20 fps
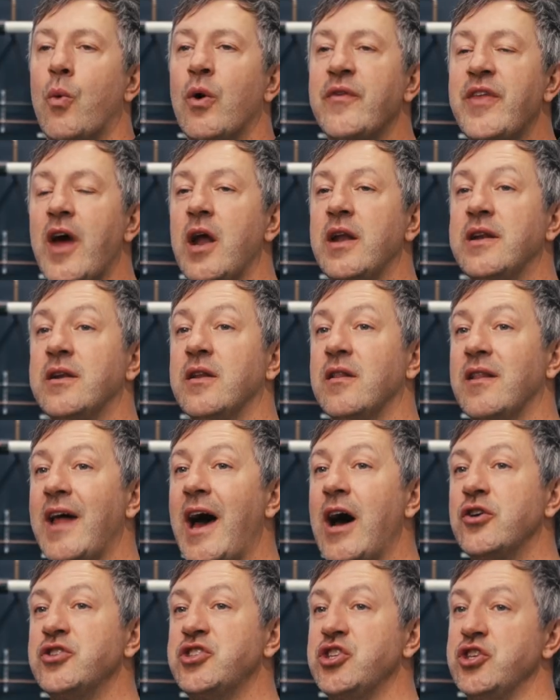what that
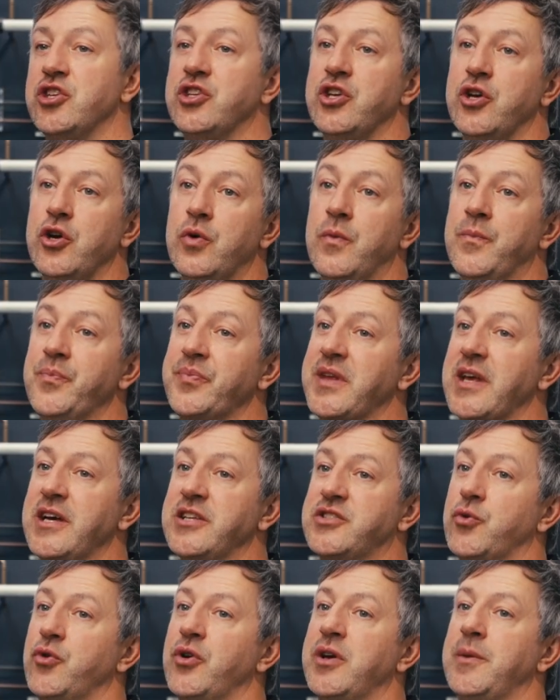allows you to do
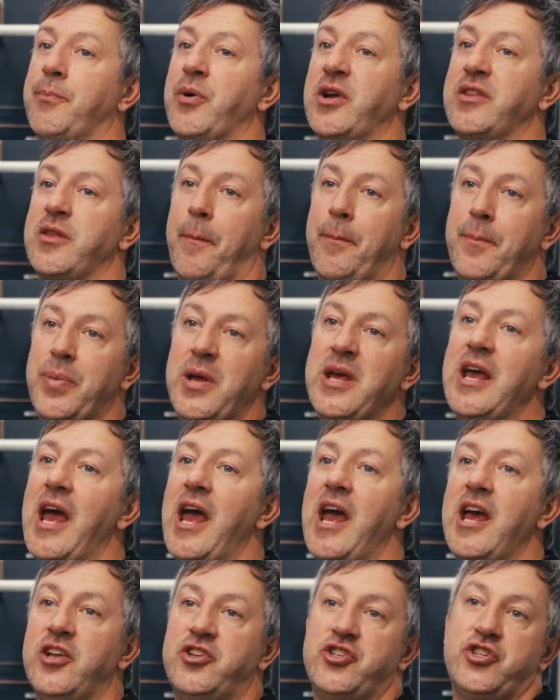is really bring the
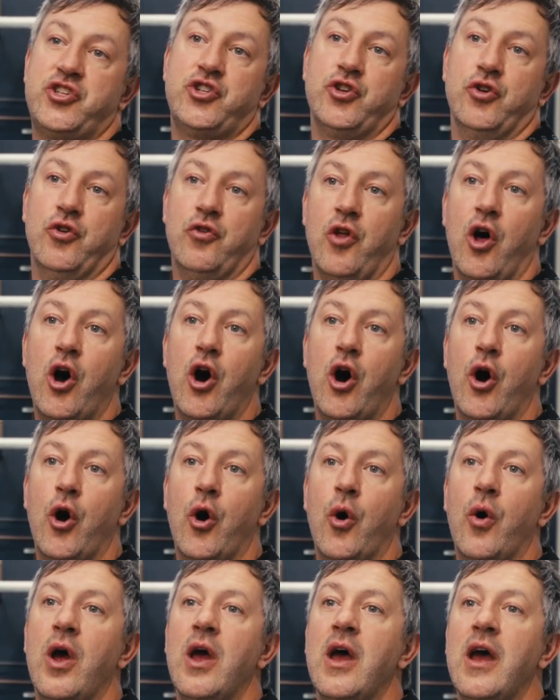pH
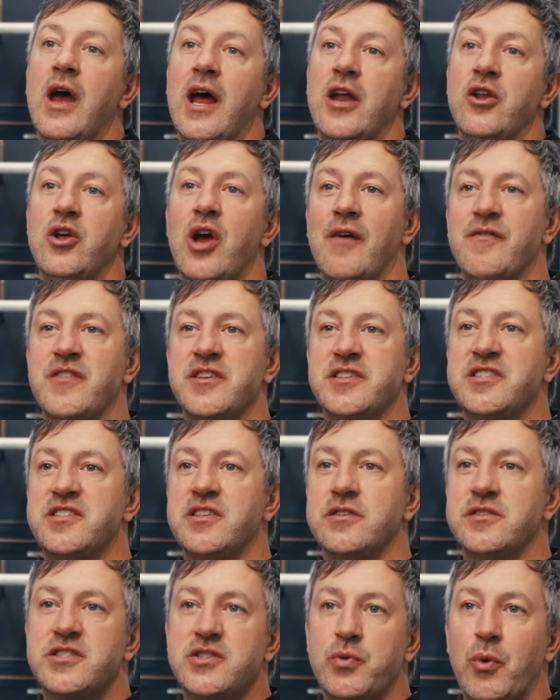low, and you have this
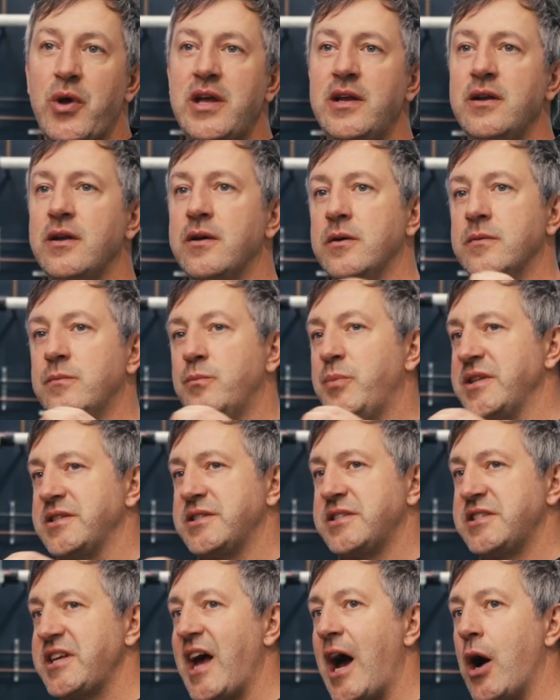sweet but
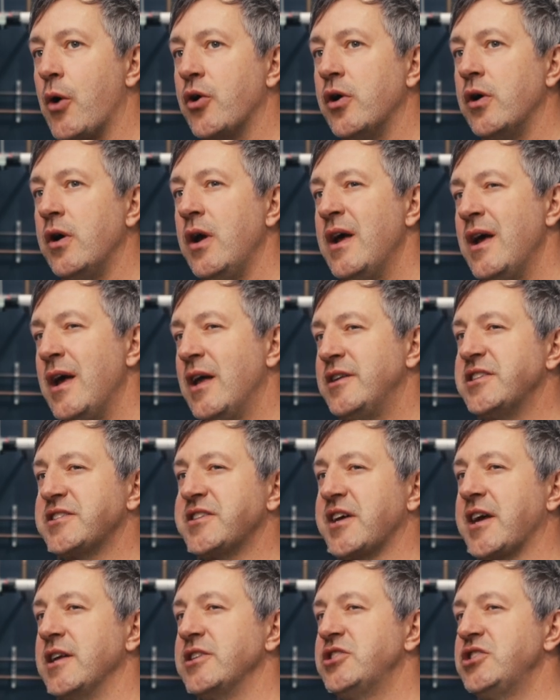sour,
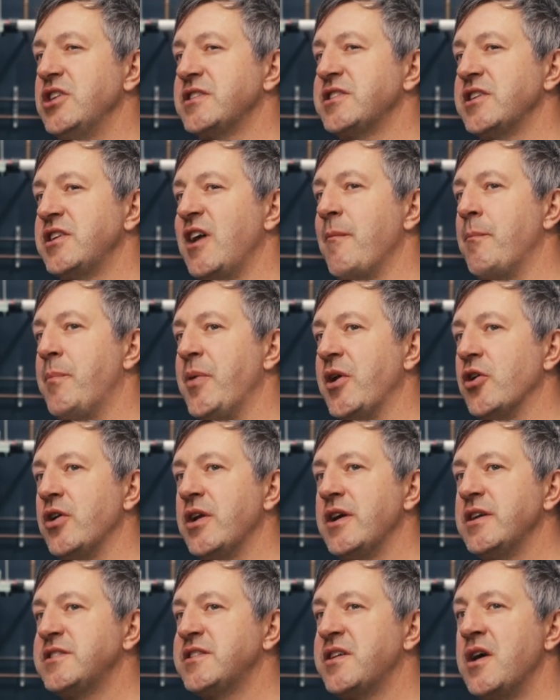just enough
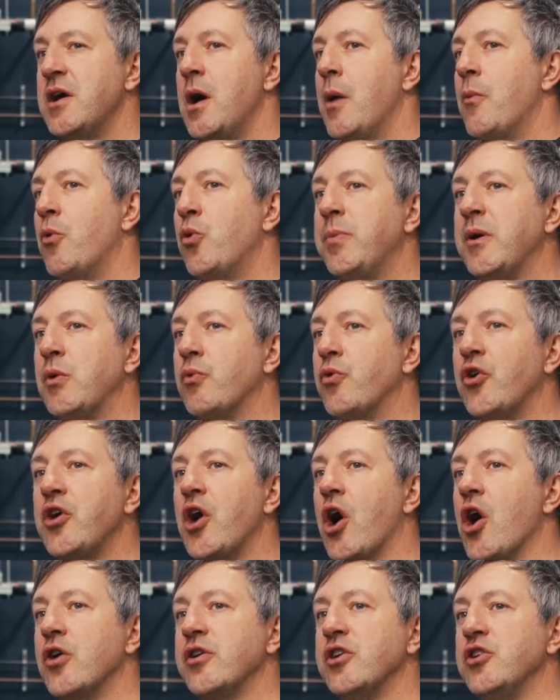bitterness. It would be really
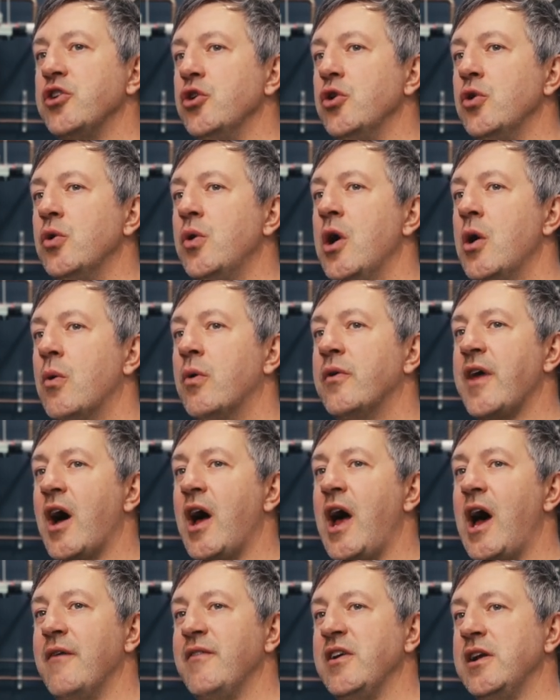hard to do without
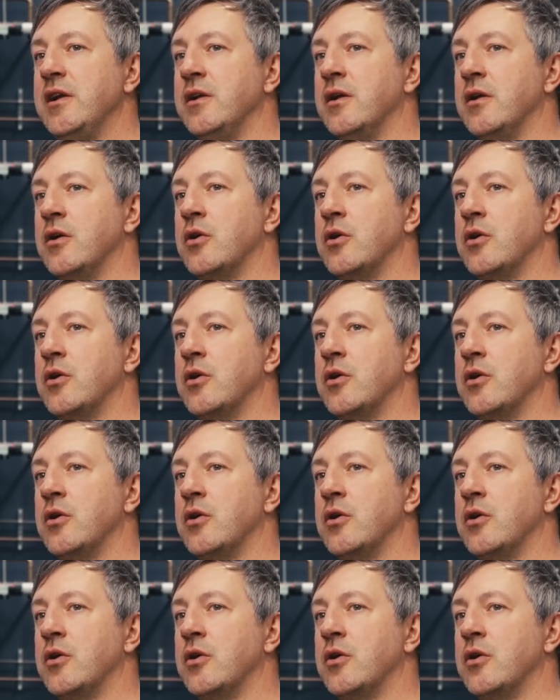having